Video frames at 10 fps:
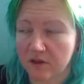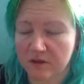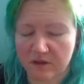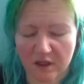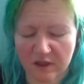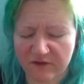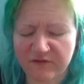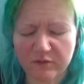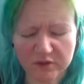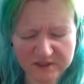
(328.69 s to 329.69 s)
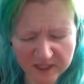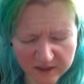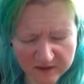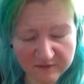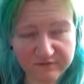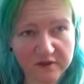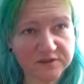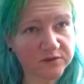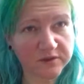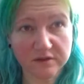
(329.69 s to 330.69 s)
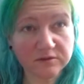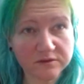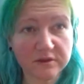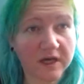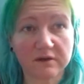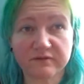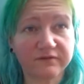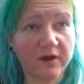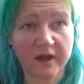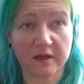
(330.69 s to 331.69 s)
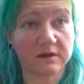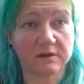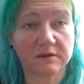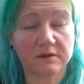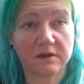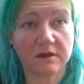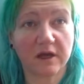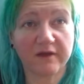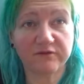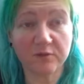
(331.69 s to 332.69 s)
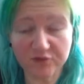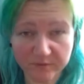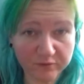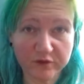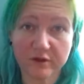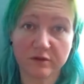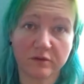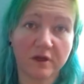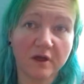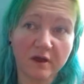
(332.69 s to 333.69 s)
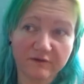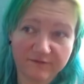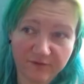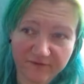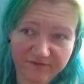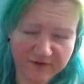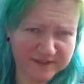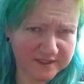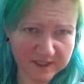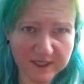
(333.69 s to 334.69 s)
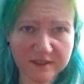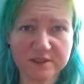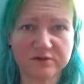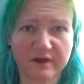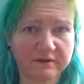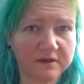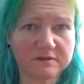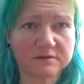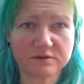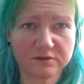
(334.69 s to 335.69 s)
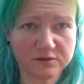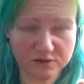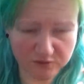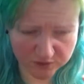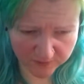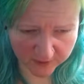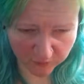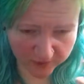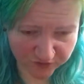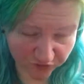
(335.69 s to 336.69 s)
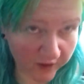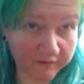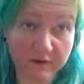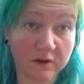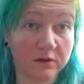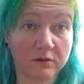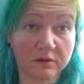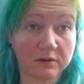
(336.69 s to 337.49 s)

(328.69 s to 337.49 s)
Yeah, if you want to take it that far, do that, fine. I have no problem with you for sticking to your ethics, to doing what is right for you.